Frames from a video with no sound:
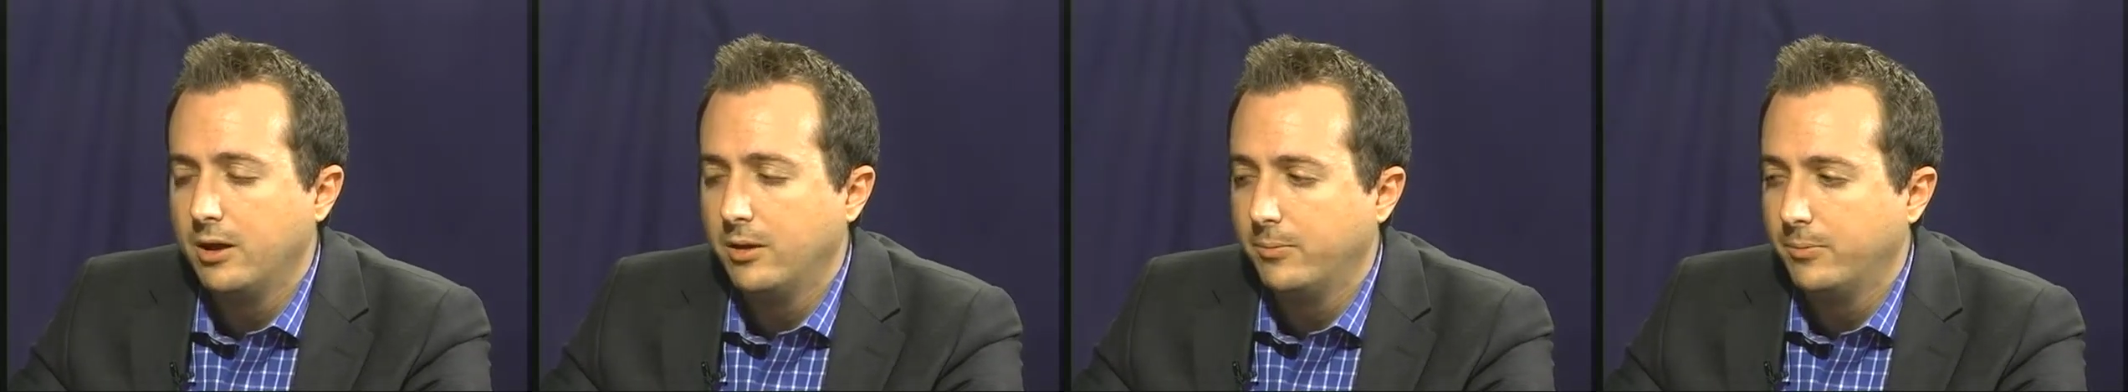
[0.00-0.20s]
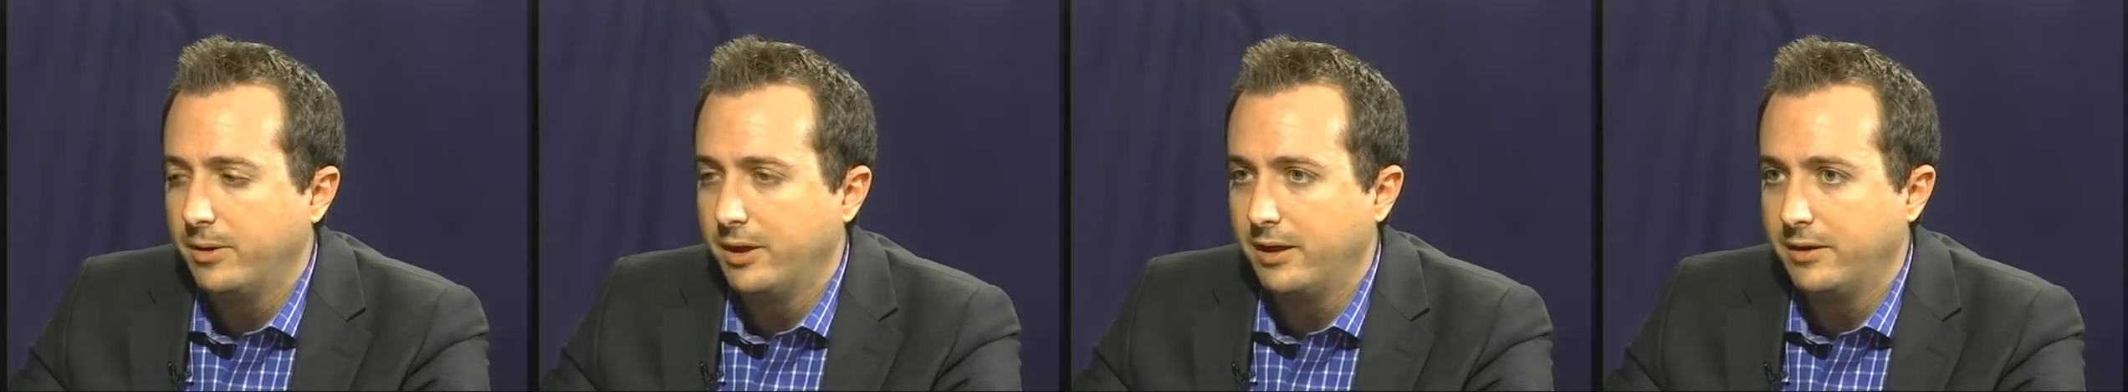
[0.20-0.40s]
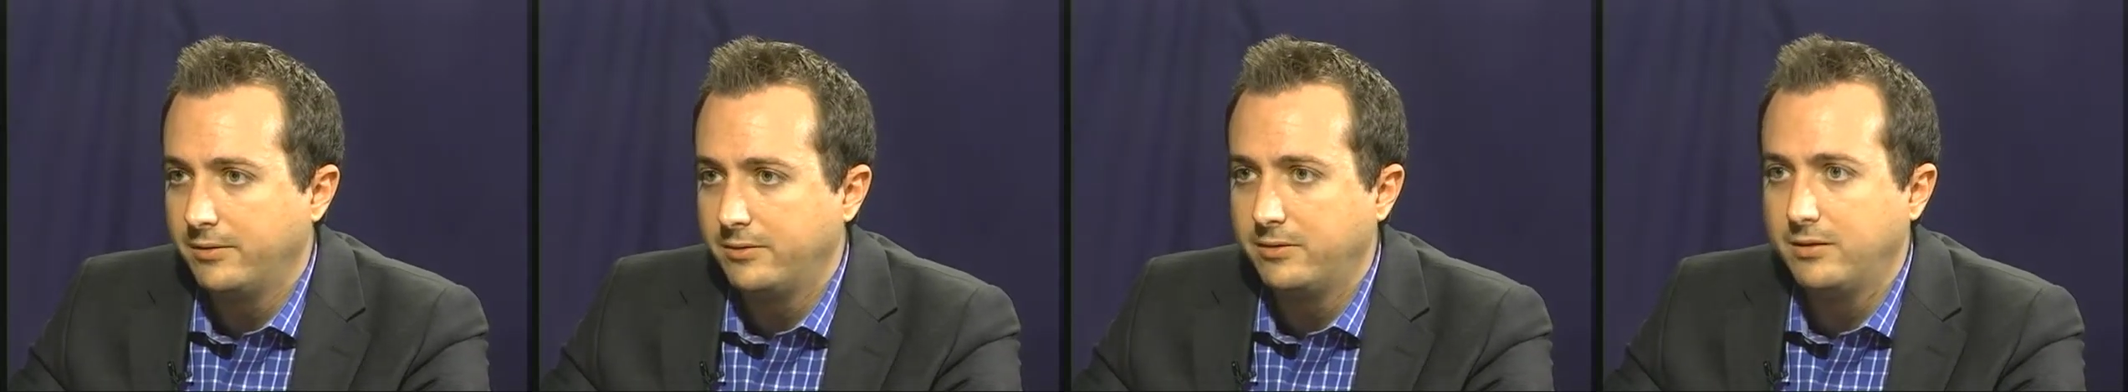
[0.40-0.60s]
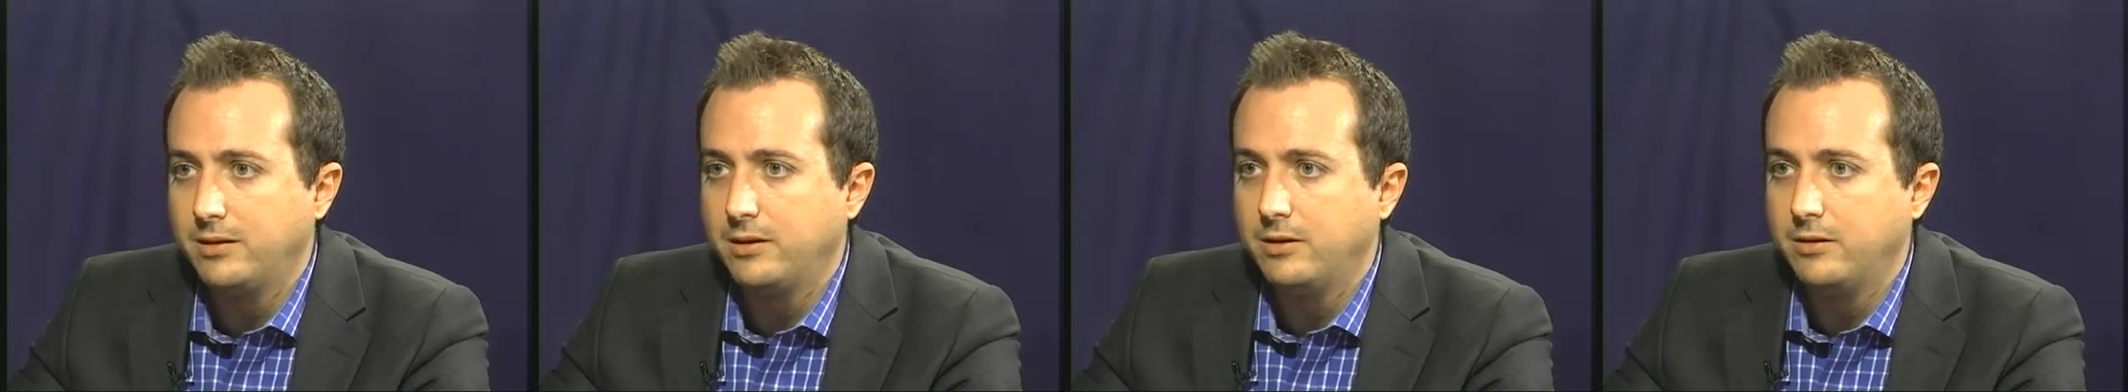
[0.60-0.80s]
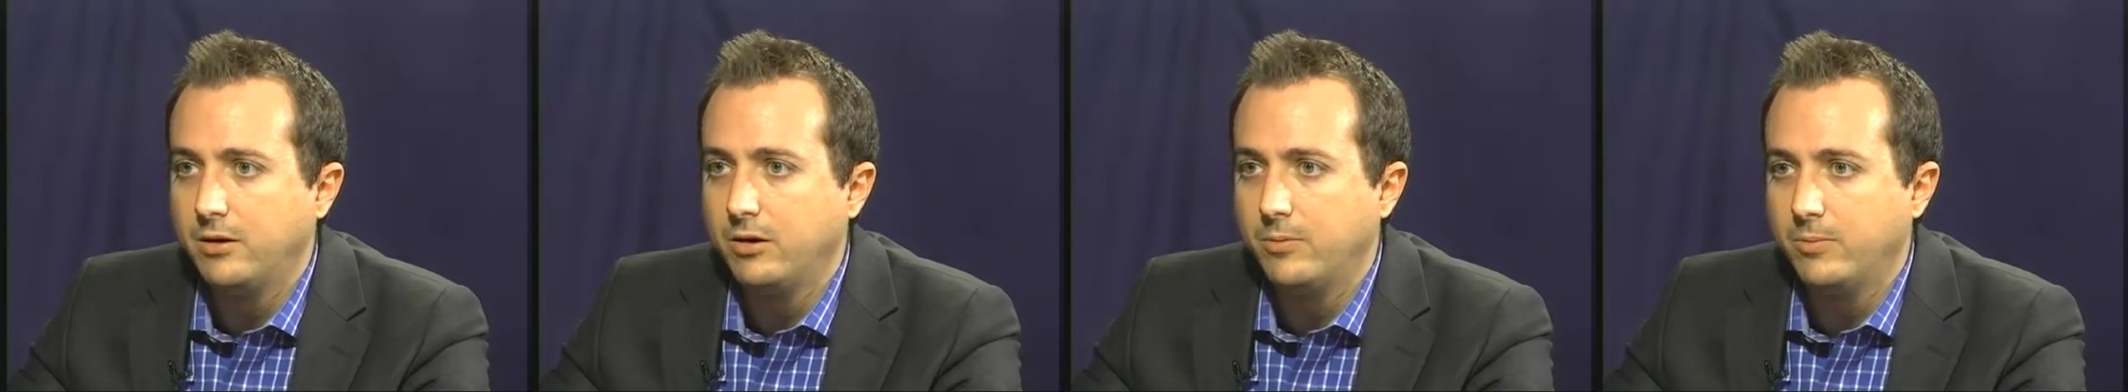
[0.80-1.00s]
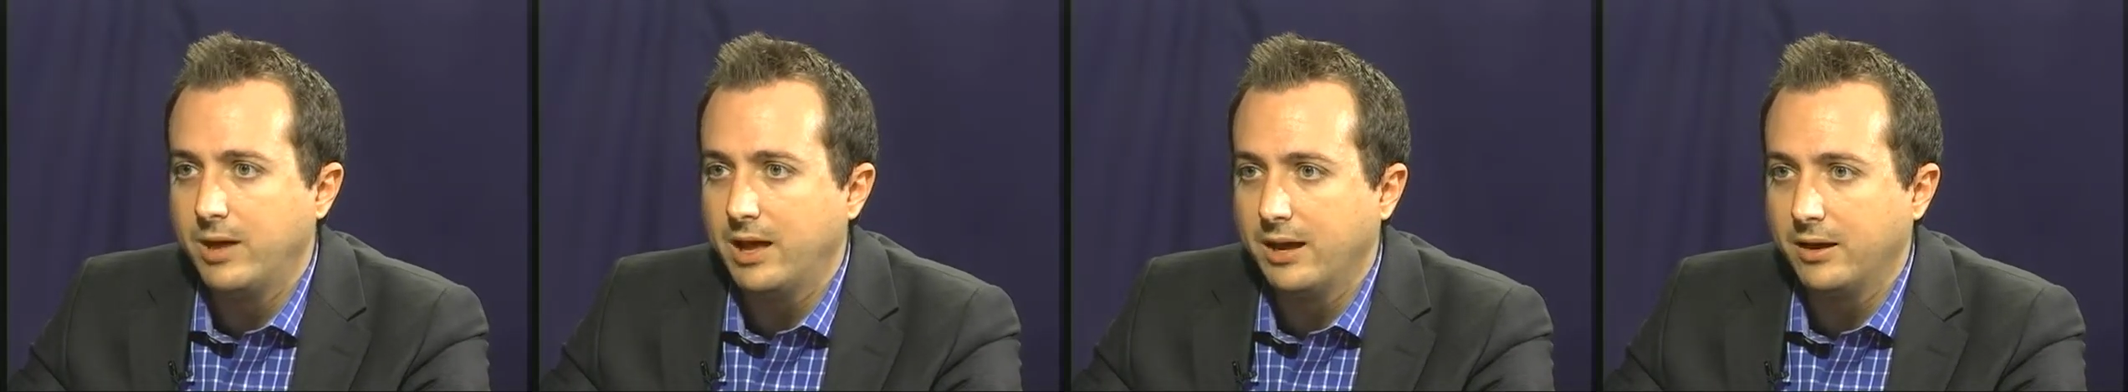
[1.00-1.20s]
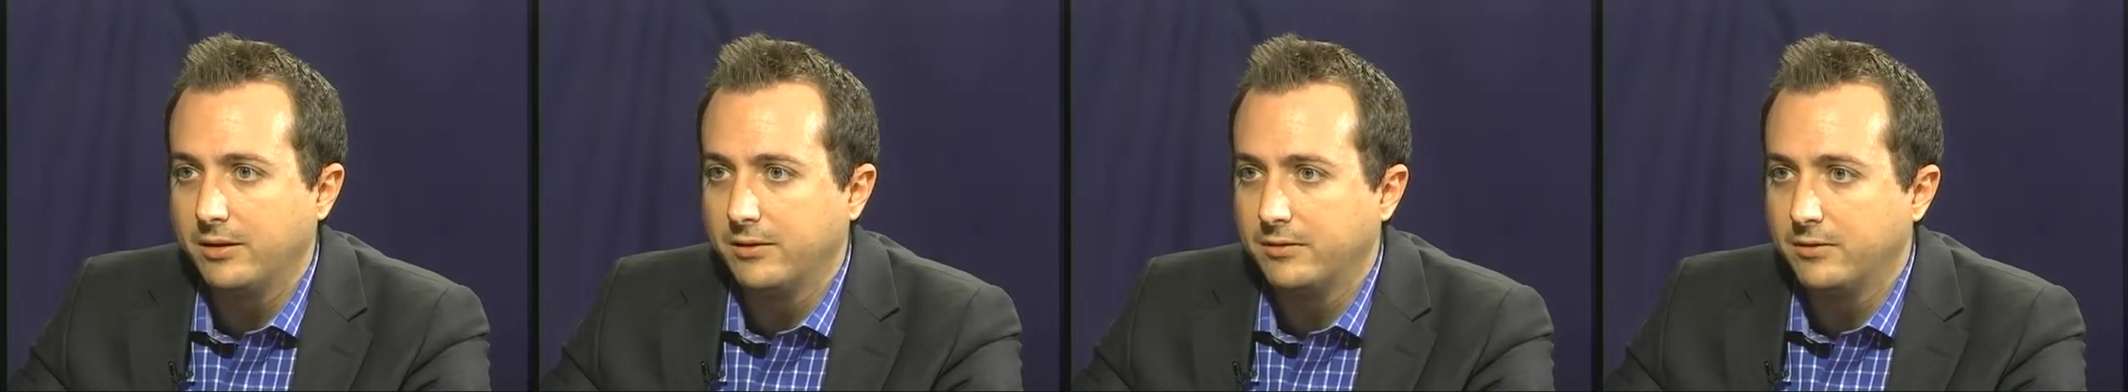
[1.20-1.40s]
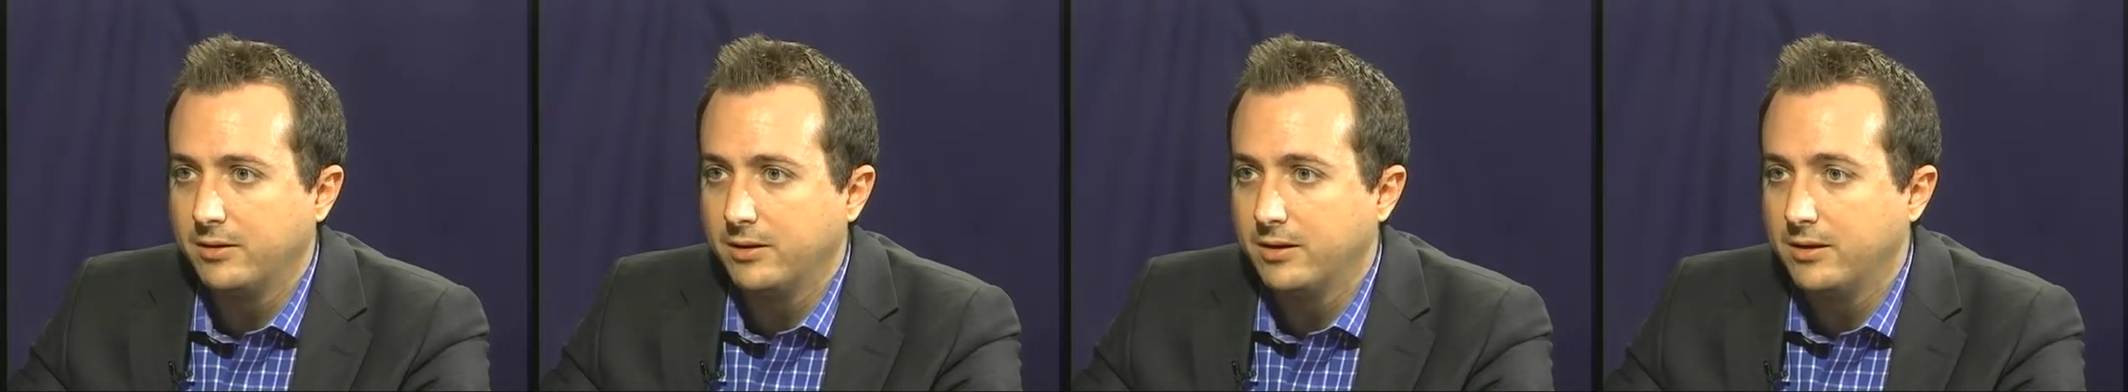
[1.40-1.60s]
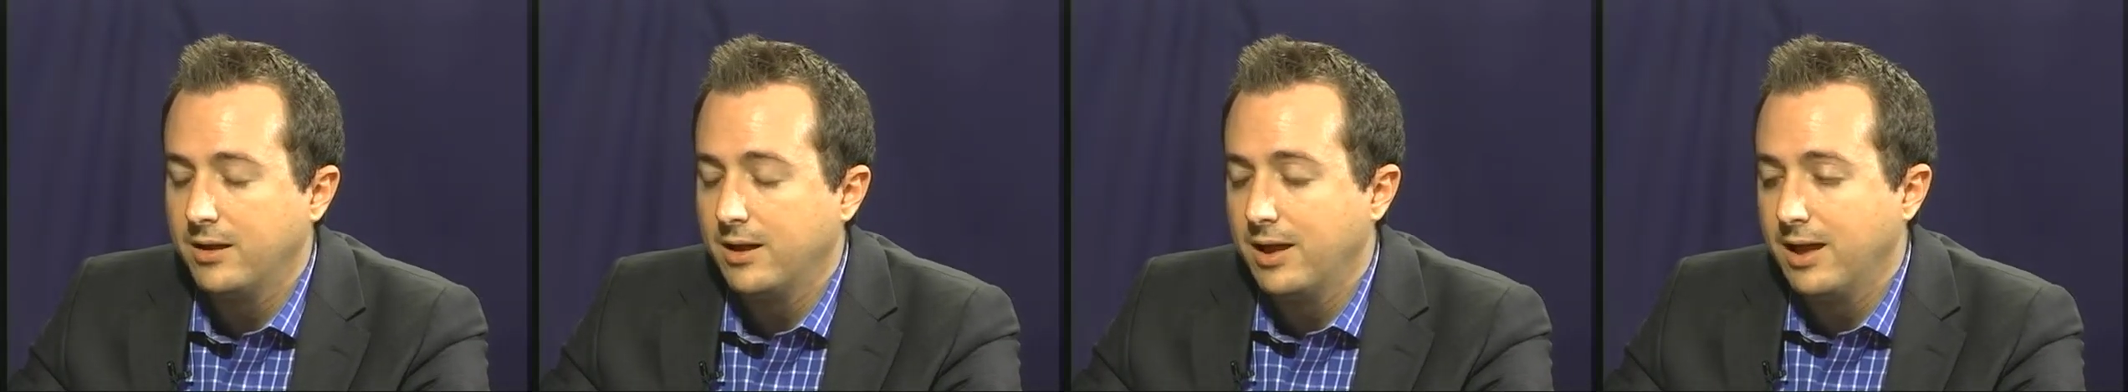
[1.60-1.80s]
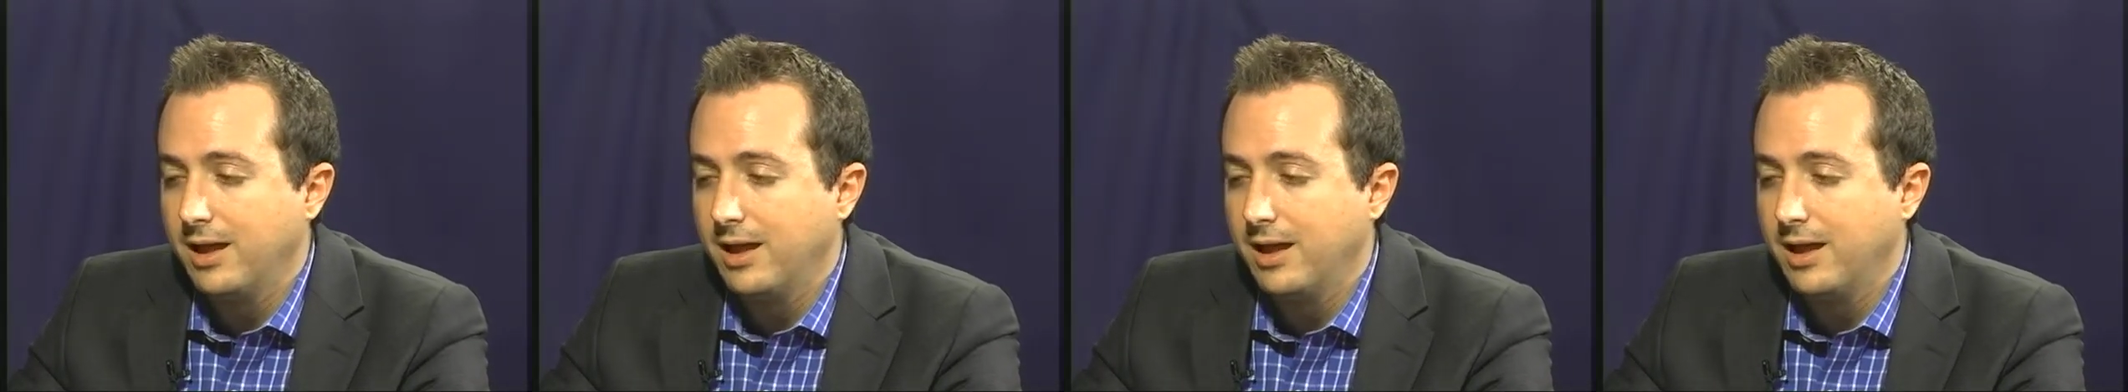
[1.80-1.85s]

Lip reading: by CEO Magazine,